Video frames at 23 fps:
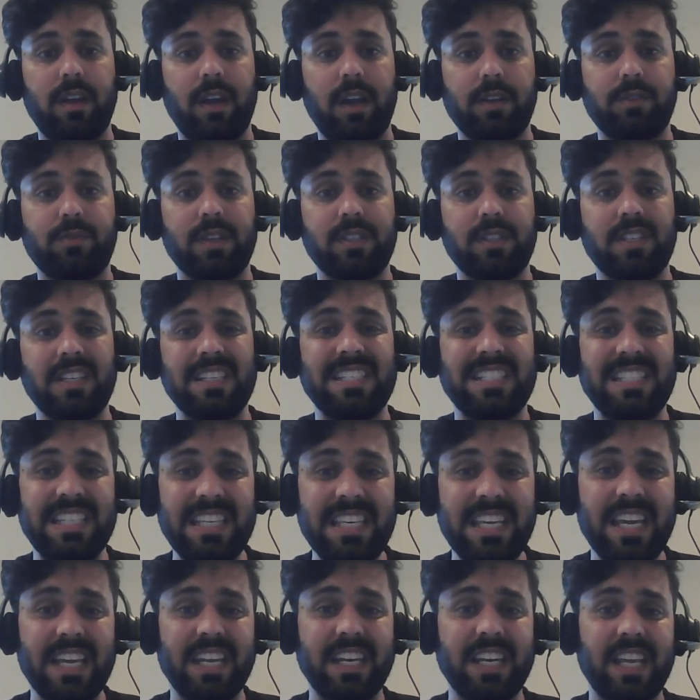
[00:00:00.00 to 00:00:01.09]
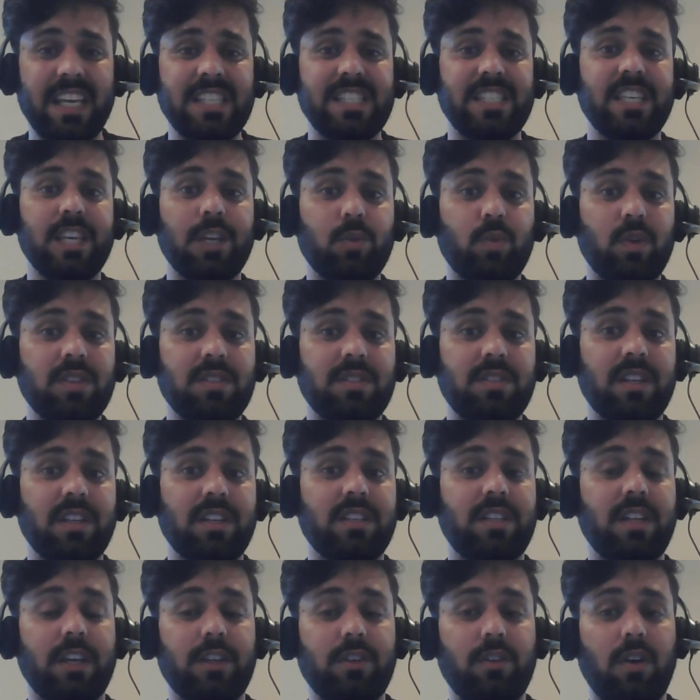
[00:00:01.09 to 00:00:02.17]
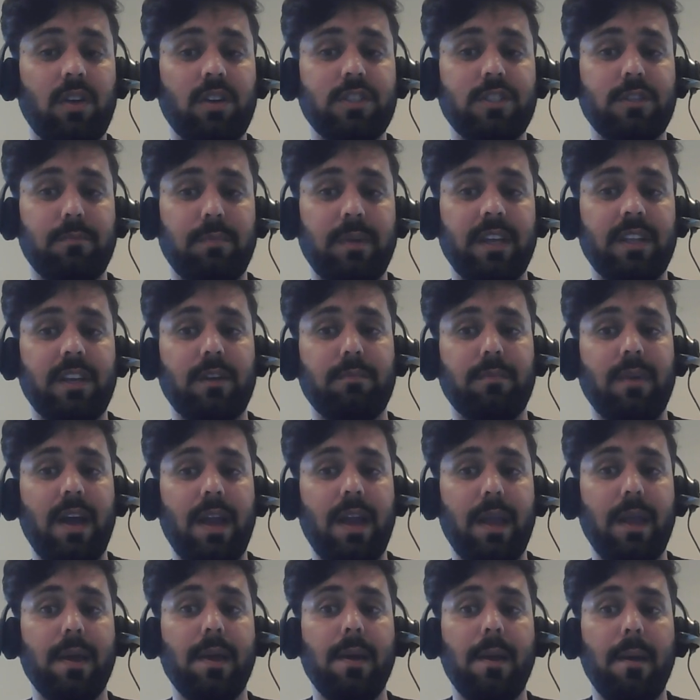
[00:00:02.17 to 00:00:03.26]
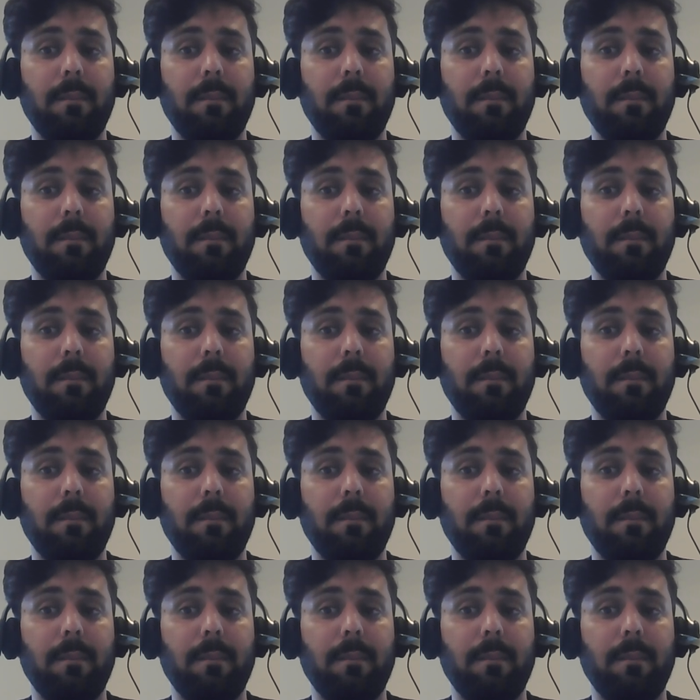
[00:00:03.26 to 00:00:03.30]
addresses DNA sequencing technology patent by